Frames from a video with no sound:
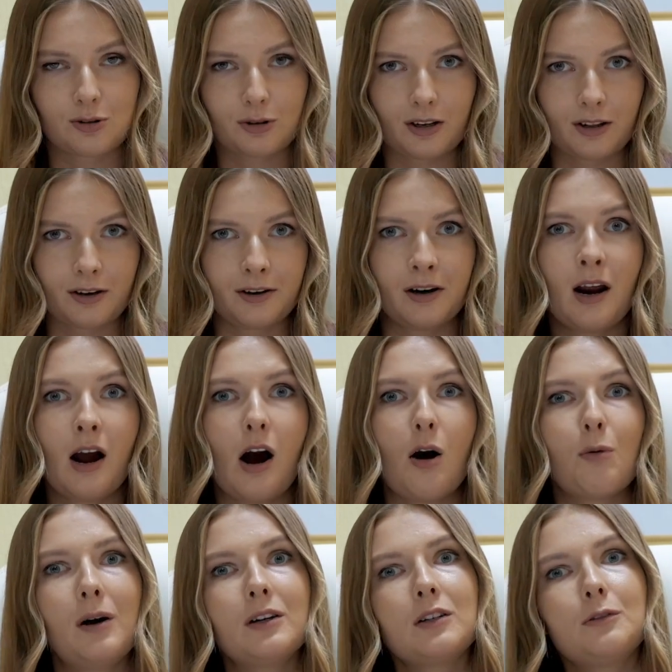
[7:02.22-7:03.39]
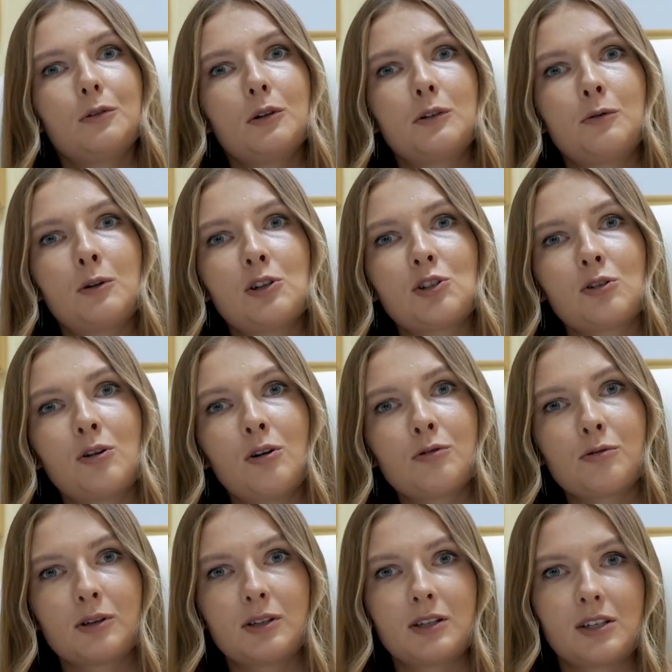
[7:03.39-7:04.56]
together. How wonderful it was to go
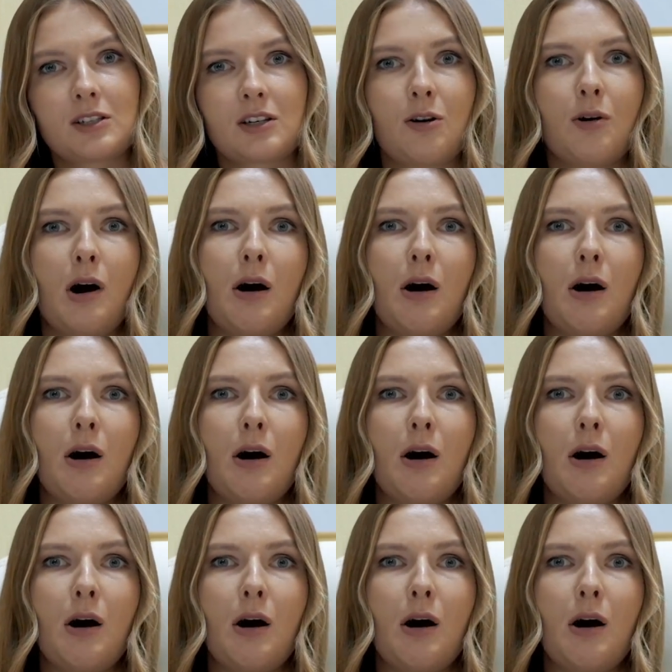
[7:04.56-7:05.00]
to the disco.